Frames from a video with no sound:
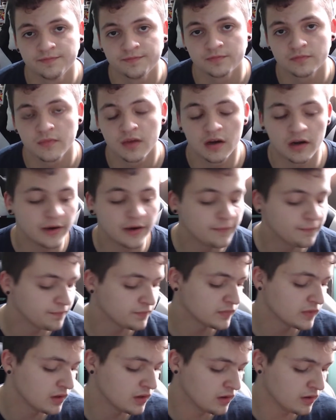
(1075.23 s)
All right.
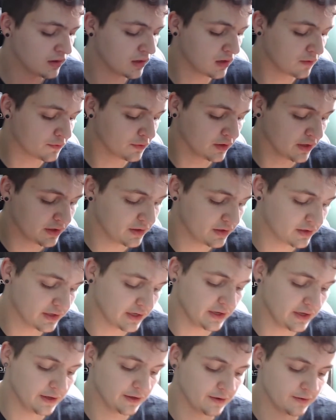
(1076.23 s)
Now, if you look at the
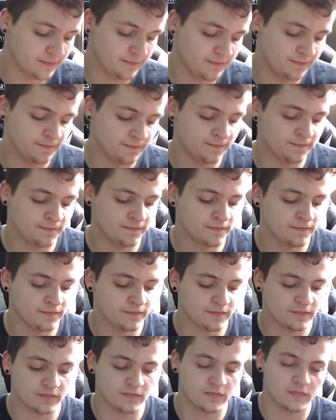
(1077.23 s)
date here,
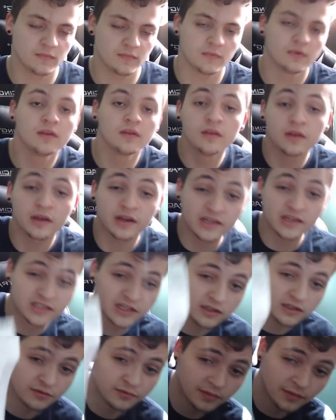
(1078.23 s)
like I
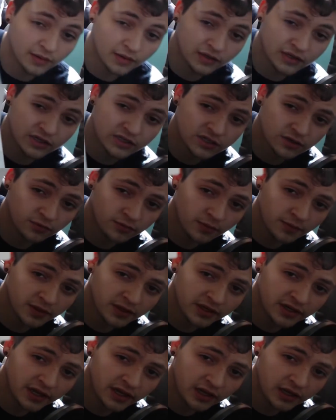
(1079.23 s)
said, remember
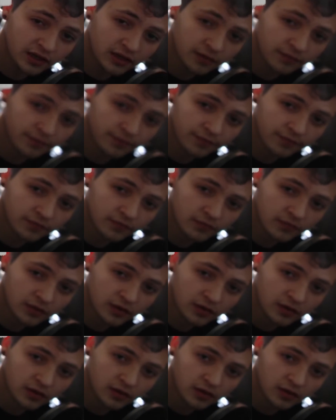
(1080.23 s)
the date.
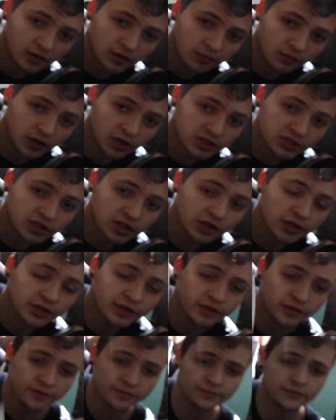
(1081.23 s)
March
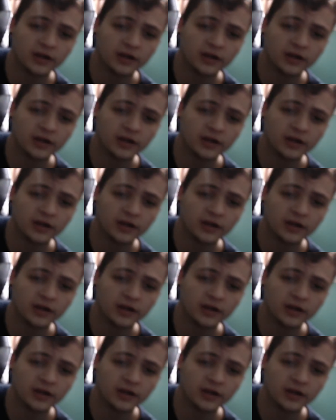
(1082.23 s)
30th.